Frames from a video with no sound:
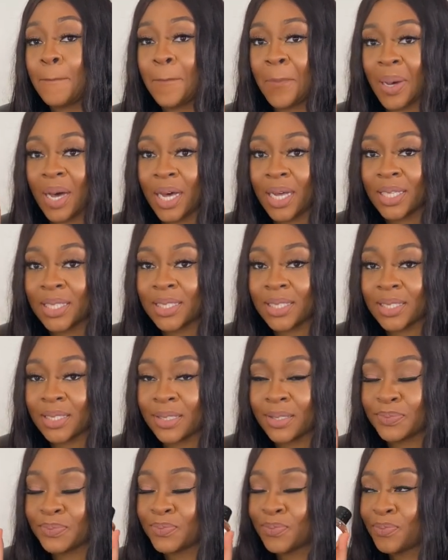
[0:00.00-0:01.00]
But,
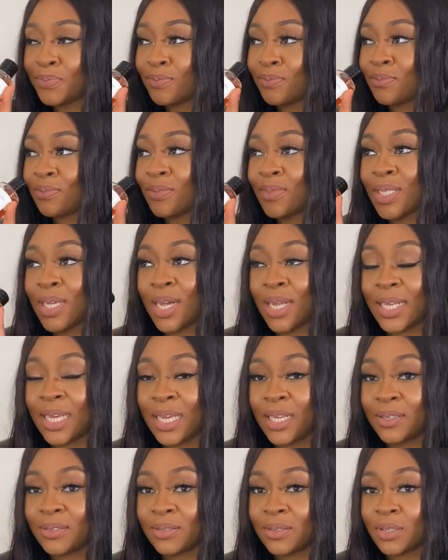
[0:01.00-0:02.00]

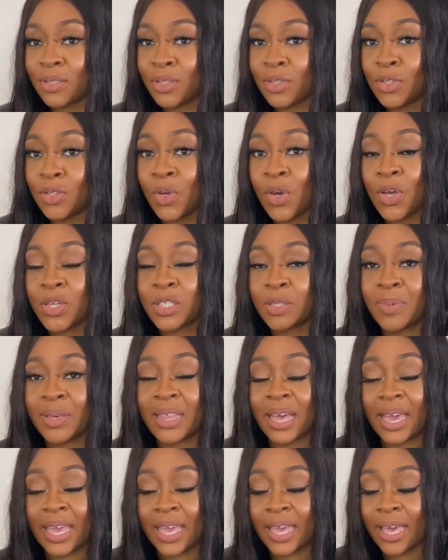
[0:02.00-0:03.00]
honey, you're going to be
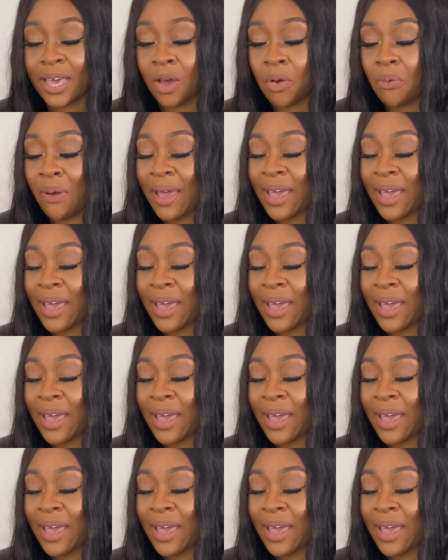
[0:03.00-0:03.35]
that it girl.